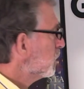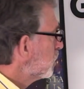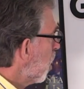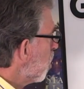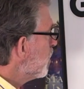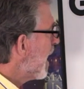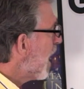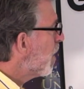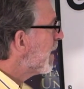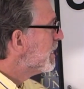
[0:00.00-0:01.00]
So
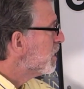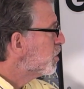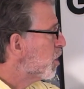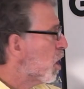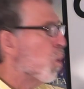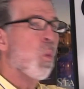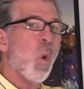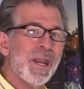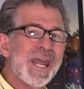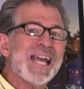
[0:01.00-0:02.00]
now I need to know
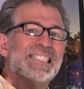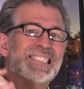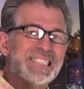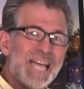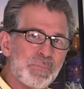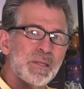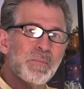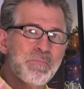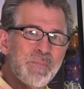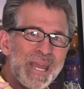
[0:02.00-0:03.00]
what
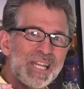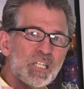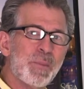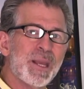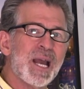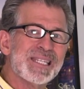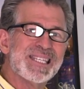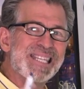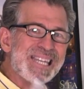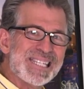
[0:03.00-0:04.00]
accept means
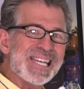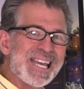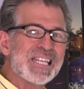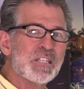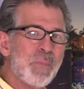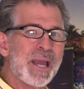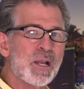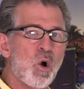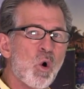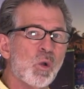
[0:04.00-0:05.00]
because this is my
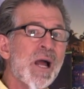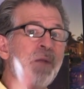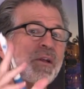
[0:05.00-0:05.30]
goal.